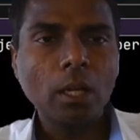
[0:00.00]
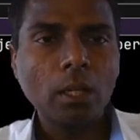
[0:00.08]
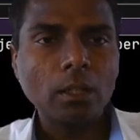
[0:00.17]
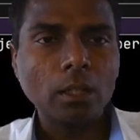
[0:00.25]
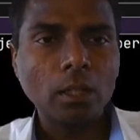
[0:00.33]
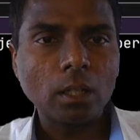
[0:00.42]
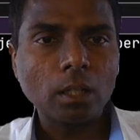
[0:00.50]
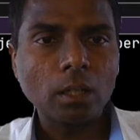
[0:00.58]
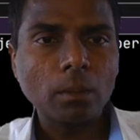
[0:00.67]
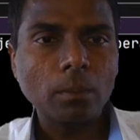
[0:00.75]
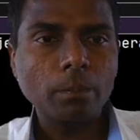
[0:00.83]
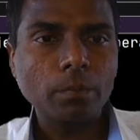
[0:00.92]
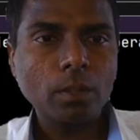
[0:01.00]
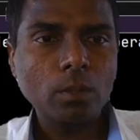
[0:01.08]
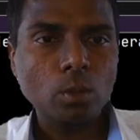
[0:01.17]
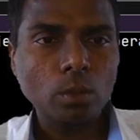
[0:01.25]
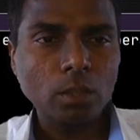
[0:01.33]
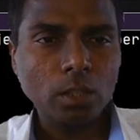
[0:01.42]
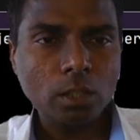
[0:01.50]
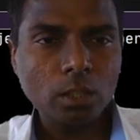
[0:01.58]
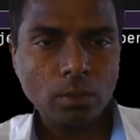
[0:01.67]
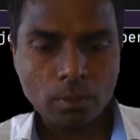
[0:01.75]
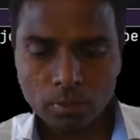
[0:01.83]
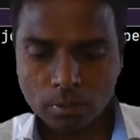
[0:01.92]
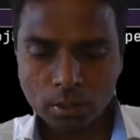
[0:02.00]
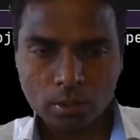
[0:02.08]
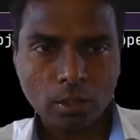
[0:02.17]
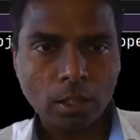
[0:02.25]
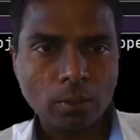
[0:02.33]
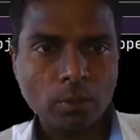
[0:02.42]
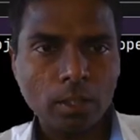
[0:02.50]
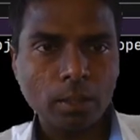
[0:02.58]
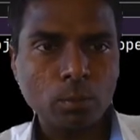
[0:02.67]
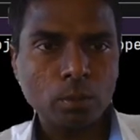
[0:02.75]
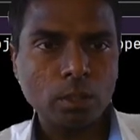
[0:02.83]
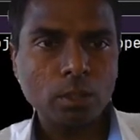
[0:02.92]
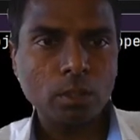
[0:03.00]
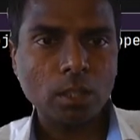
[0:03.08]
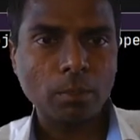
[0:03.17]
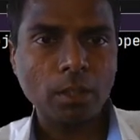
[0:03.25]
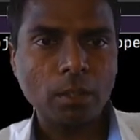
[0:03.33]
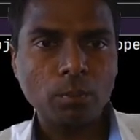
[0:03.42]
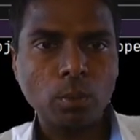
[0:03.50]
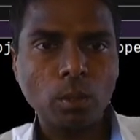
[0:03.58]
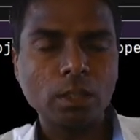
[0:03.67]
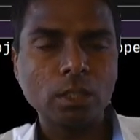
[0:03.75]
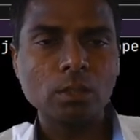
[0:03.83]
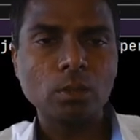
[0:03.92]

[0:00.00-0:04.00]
So this is the I will remove the comment from this.